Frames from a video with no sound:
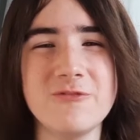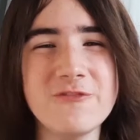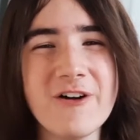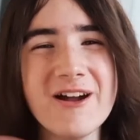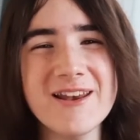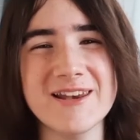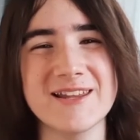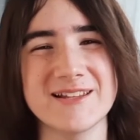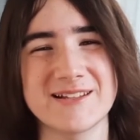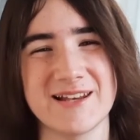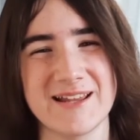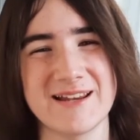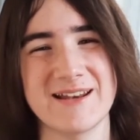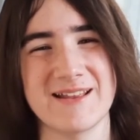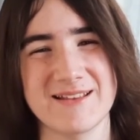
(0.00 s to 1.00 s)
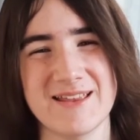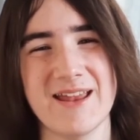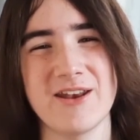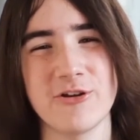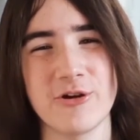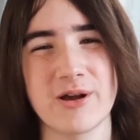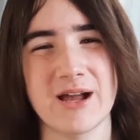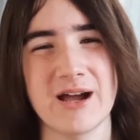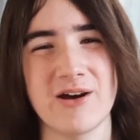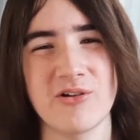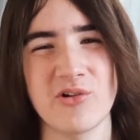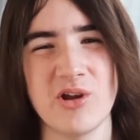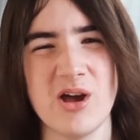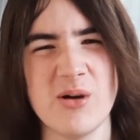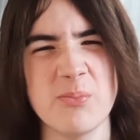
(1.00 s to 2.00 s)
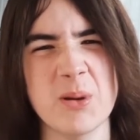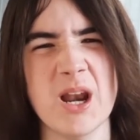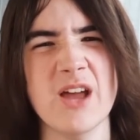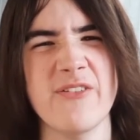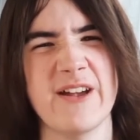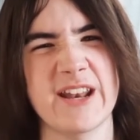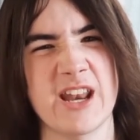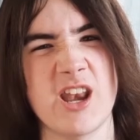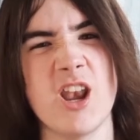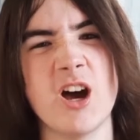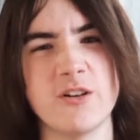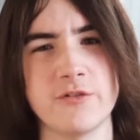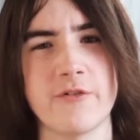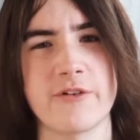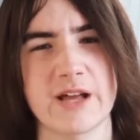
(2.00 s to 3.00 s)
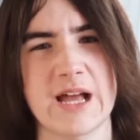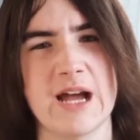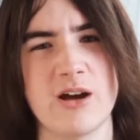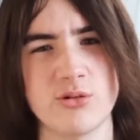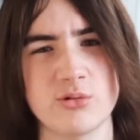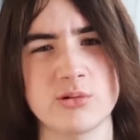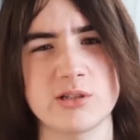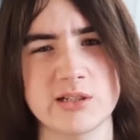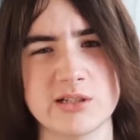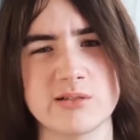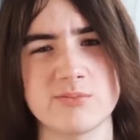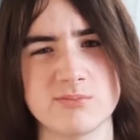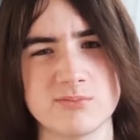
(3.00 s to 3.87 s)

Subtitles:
Finally is a linked Nintendo account, but I've had enough of accounts.